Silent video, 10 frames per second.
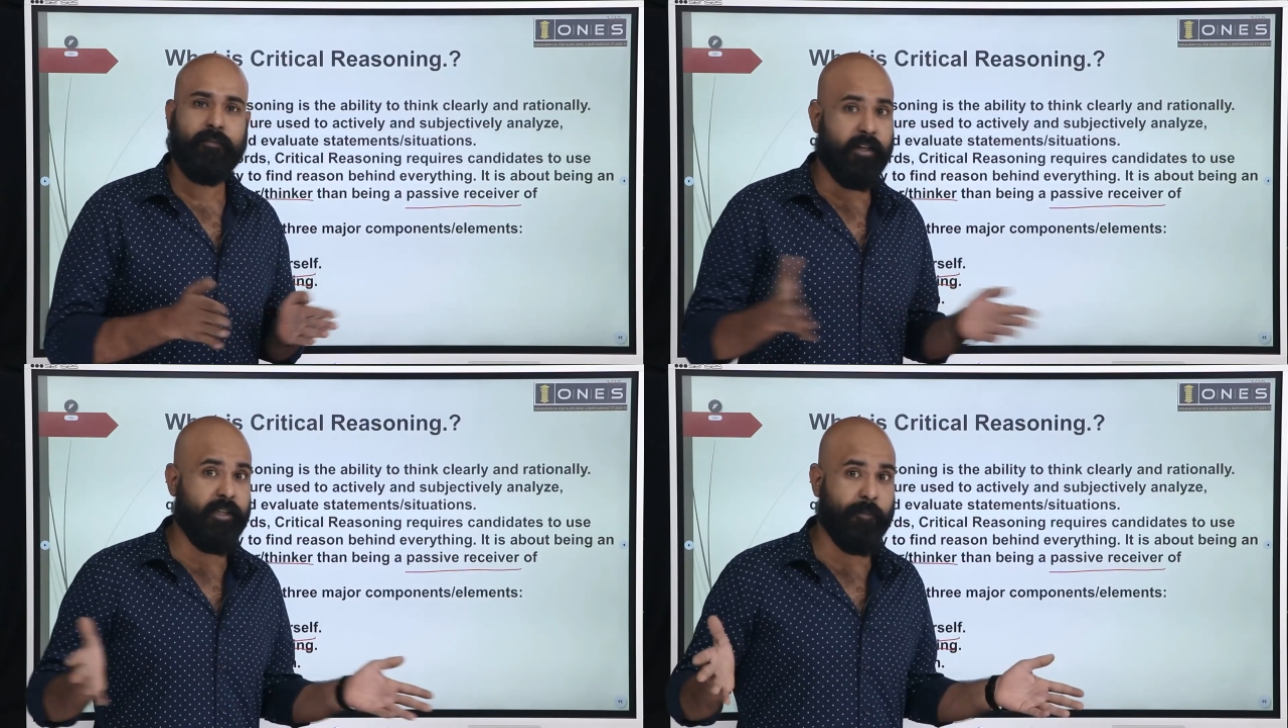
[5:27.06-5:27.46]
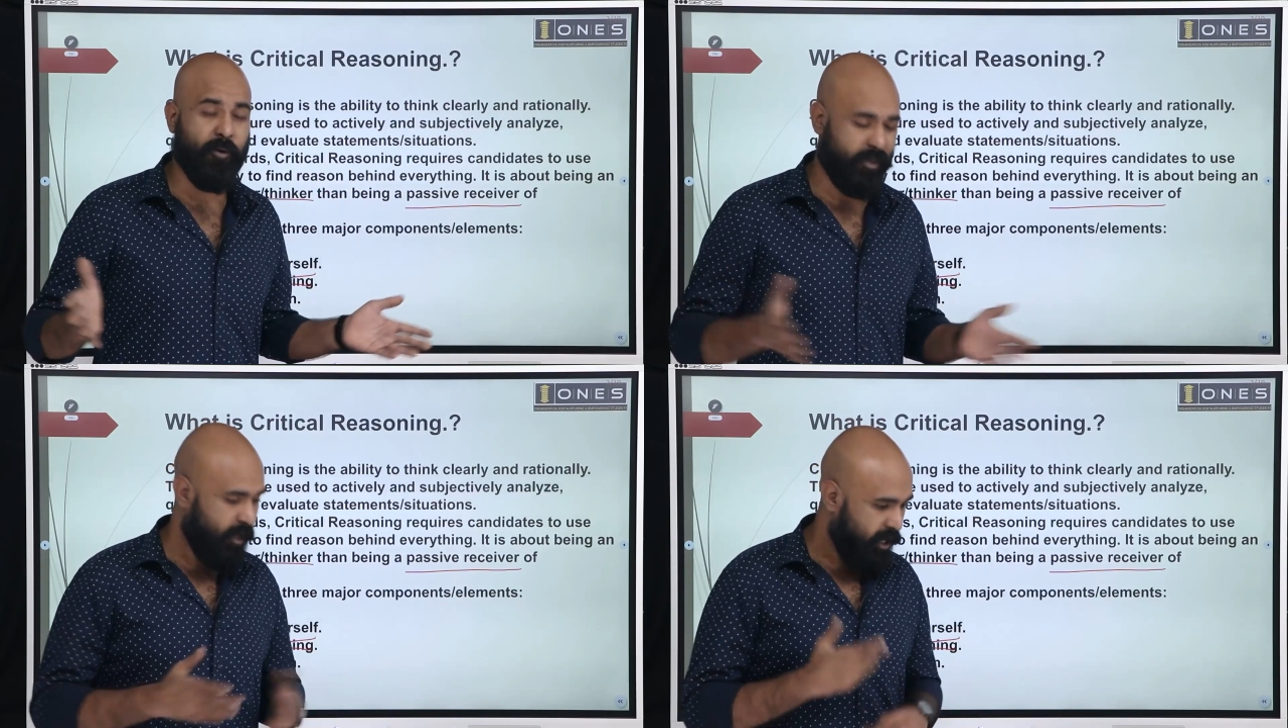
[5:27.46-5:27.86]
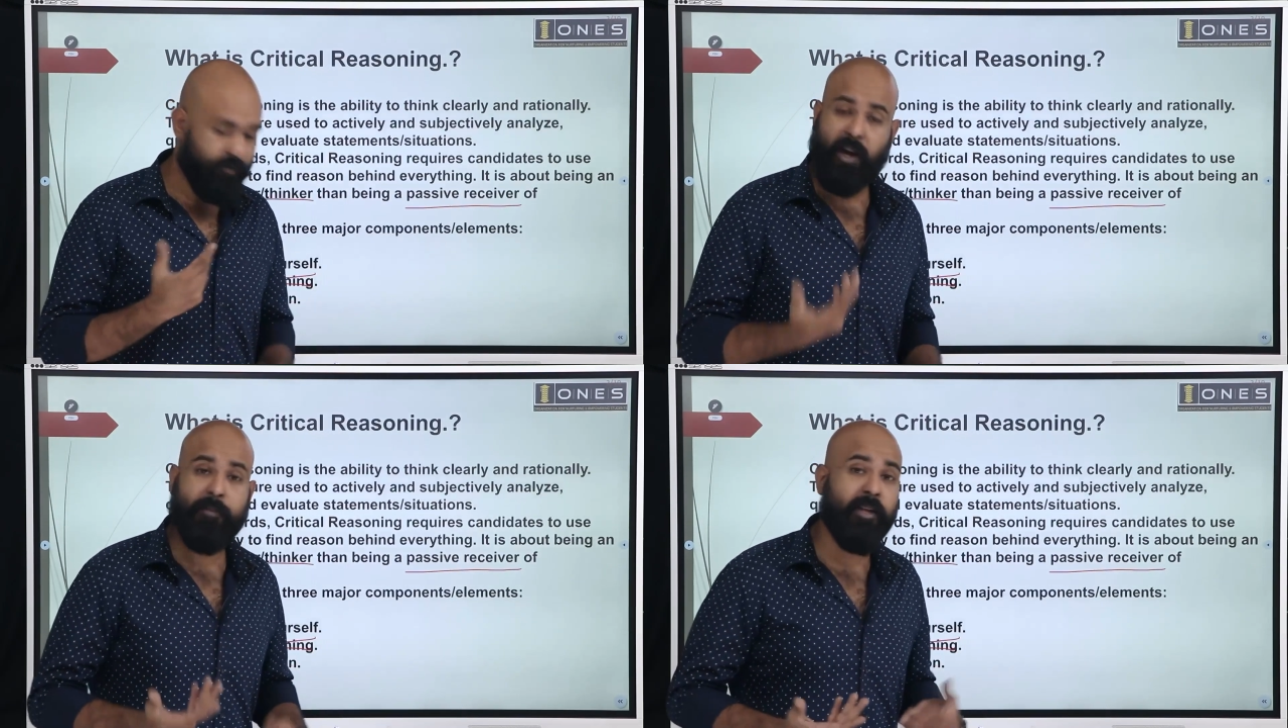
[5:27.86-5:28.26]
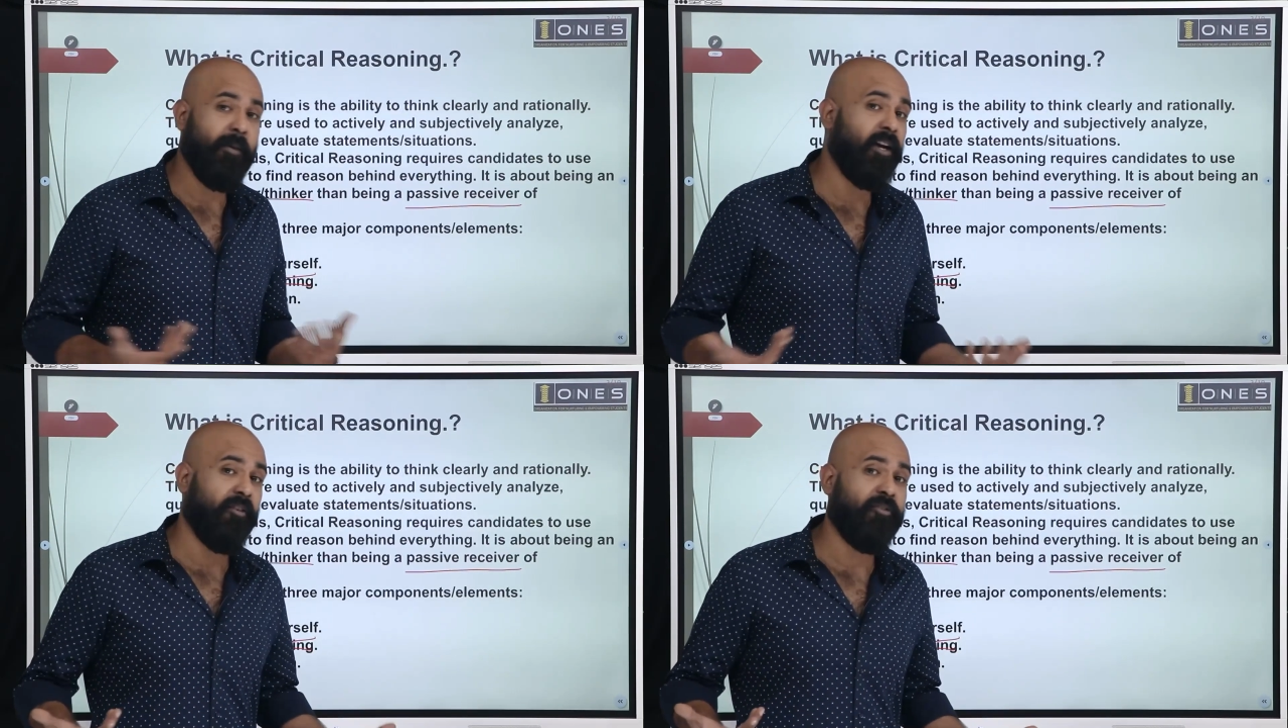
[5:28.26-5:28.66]
Suppose if I'm in the
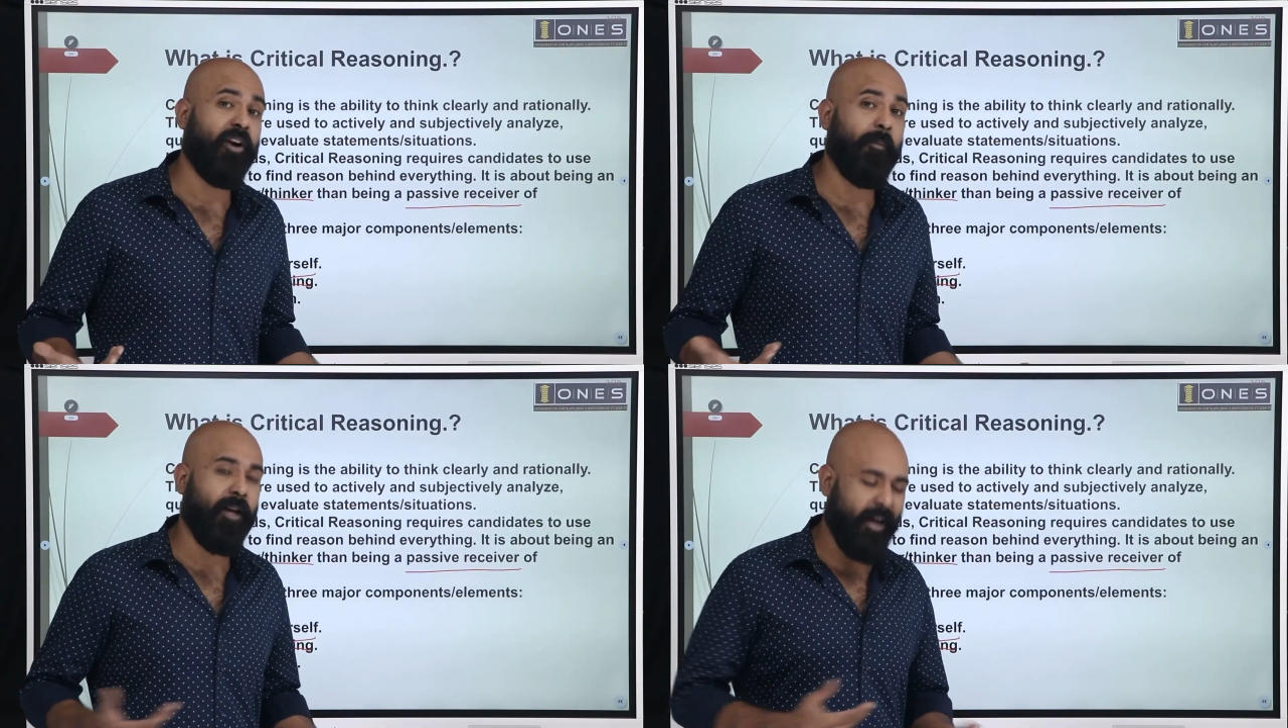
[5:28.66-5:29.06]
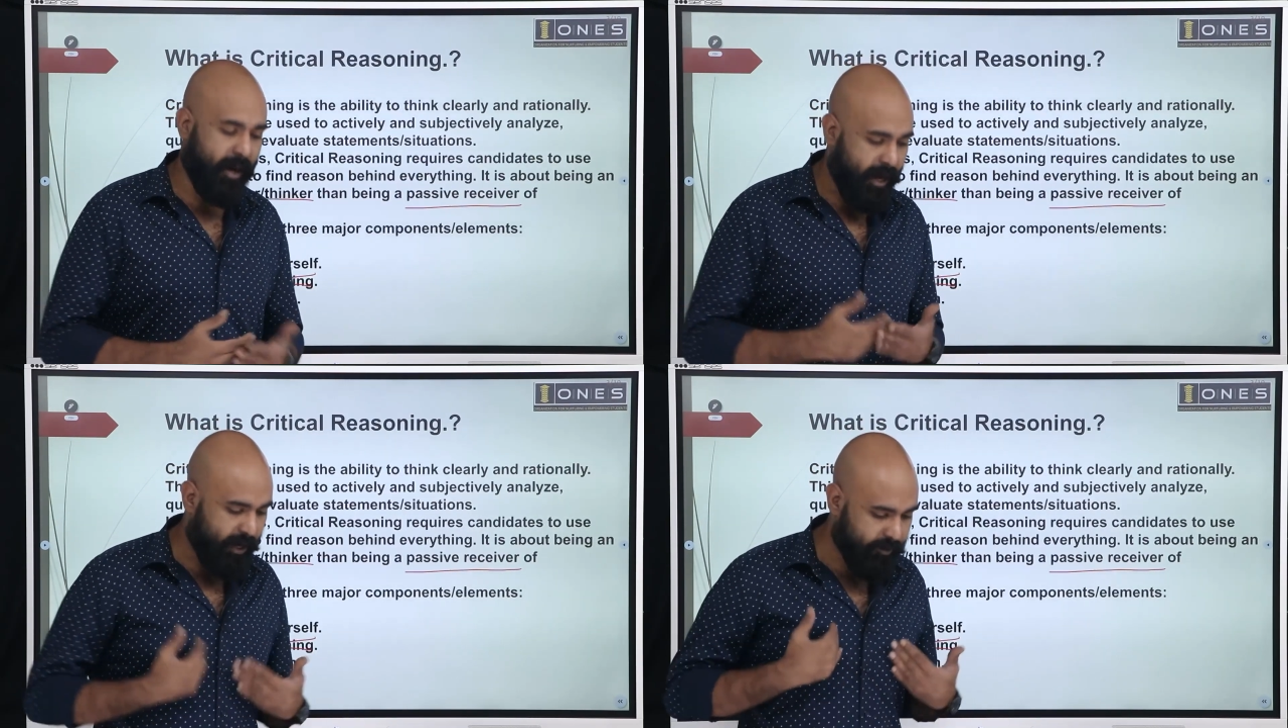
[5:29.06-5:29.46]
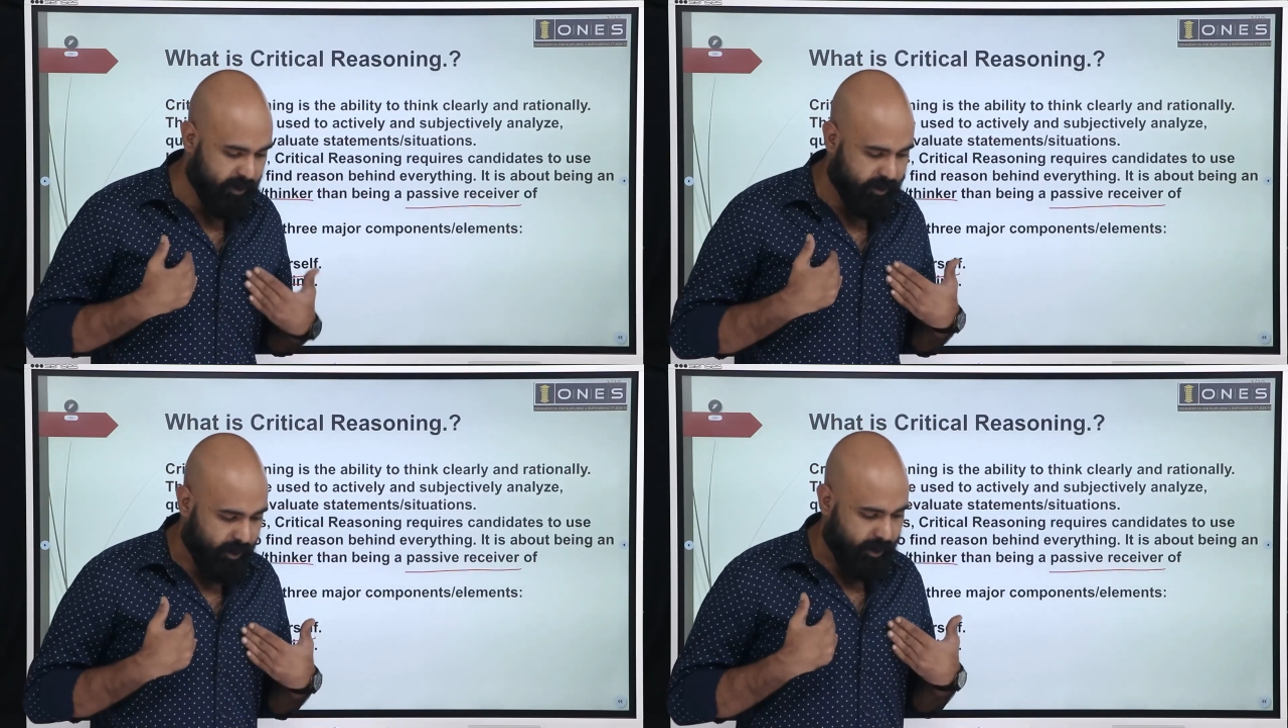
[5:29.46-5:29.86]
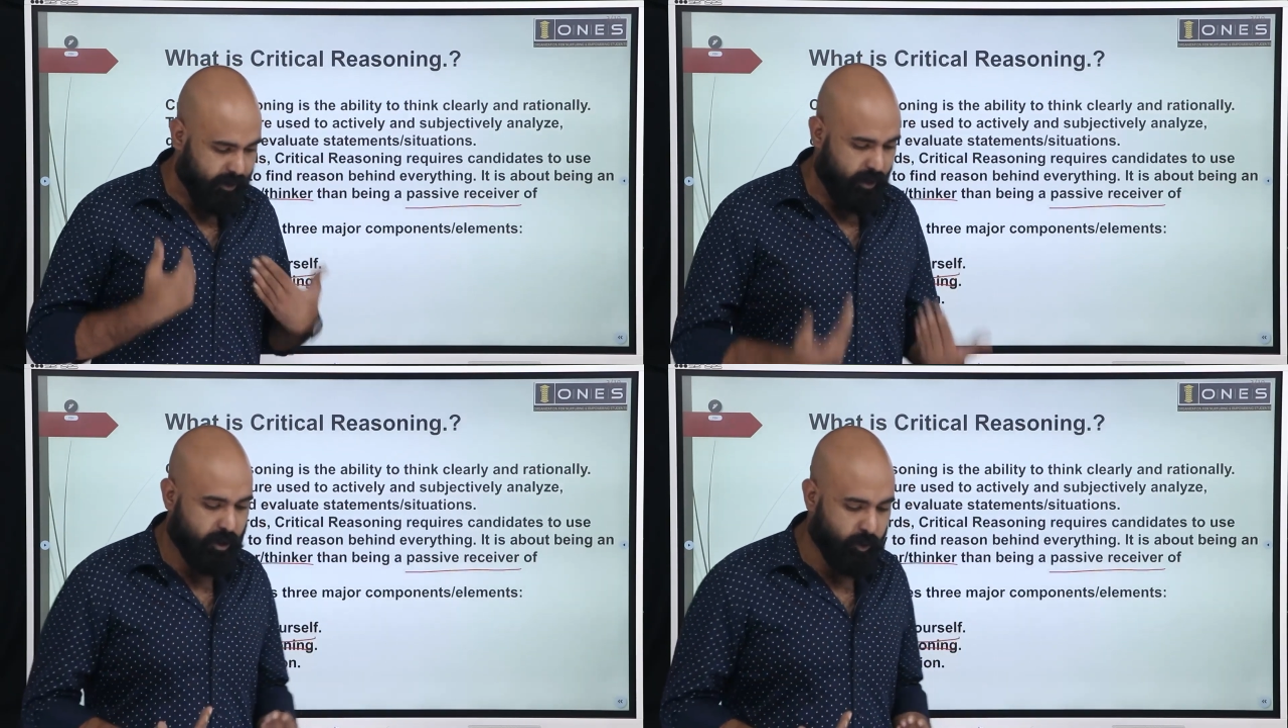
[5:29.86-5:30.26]
middle of trouble and I have this
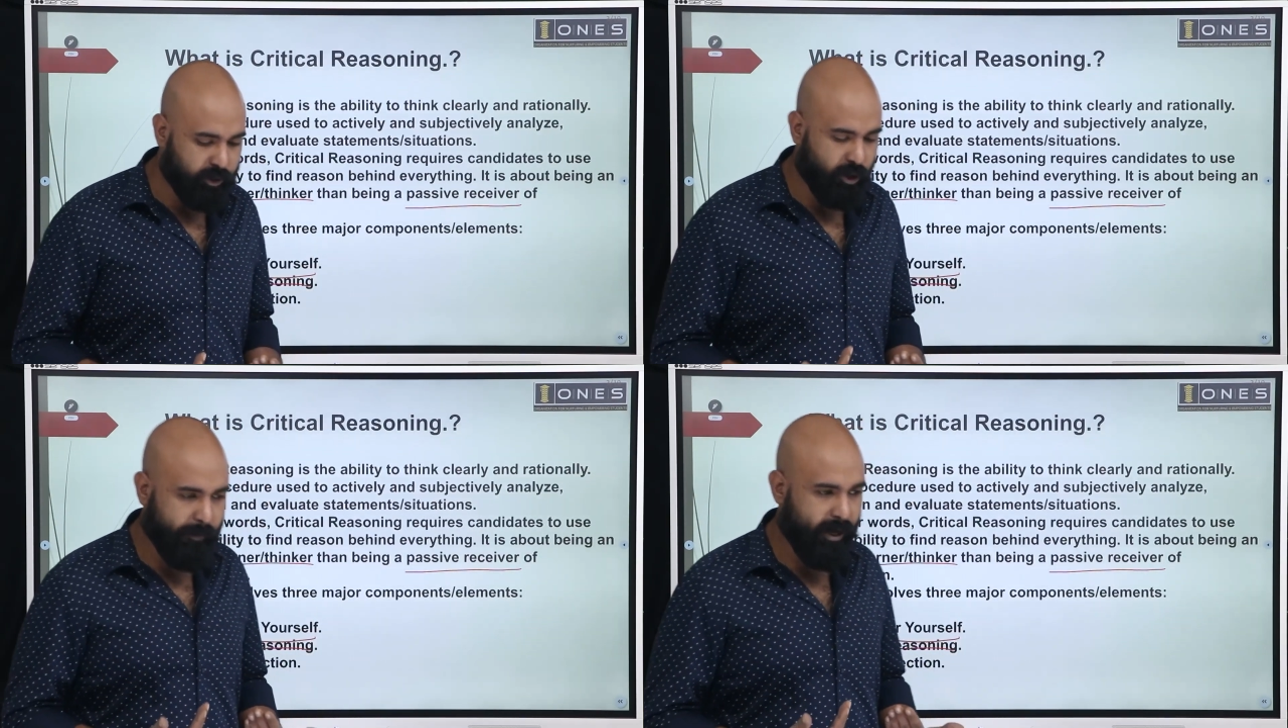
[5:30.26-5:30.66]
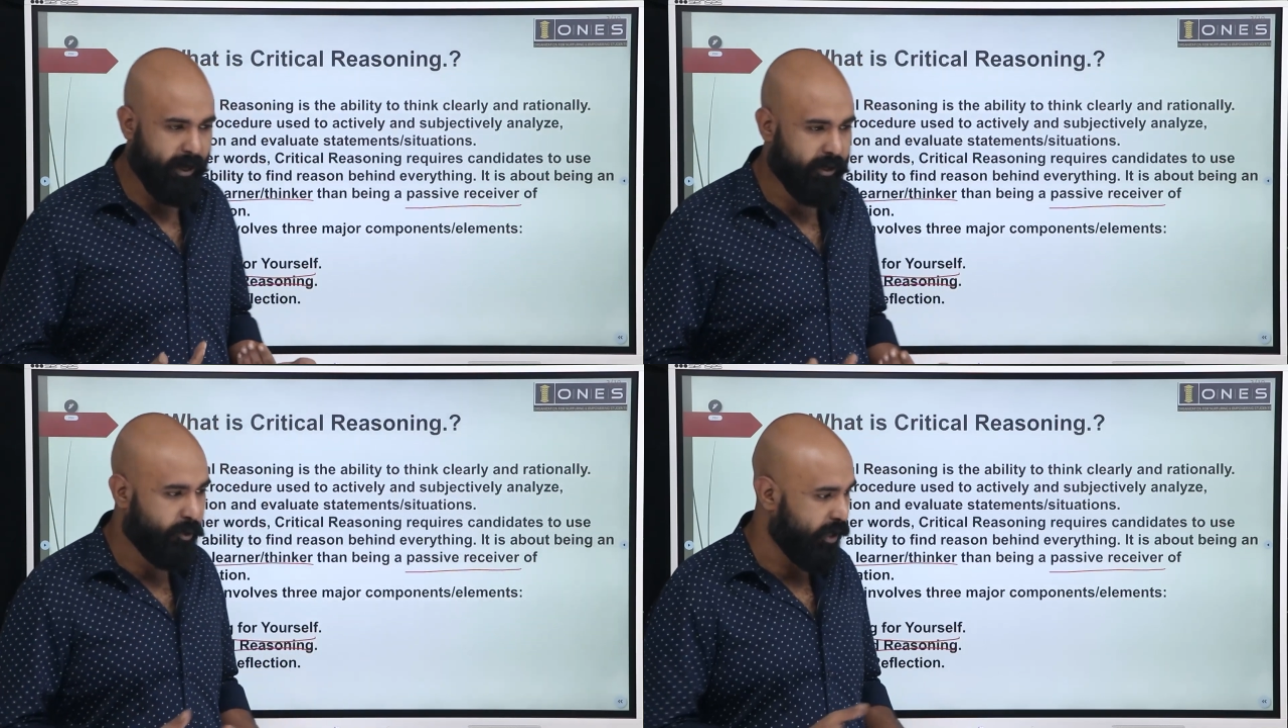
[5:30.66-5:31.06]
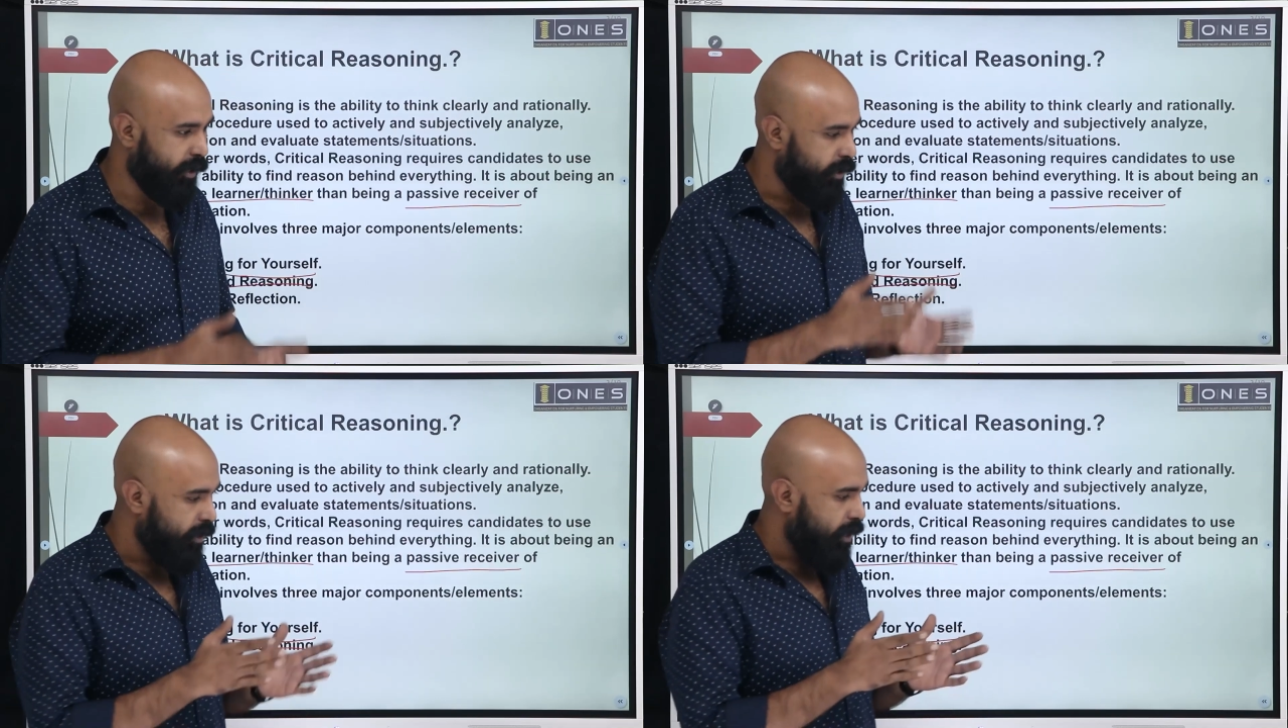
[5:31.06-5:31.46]
conclusion on my hand, okay,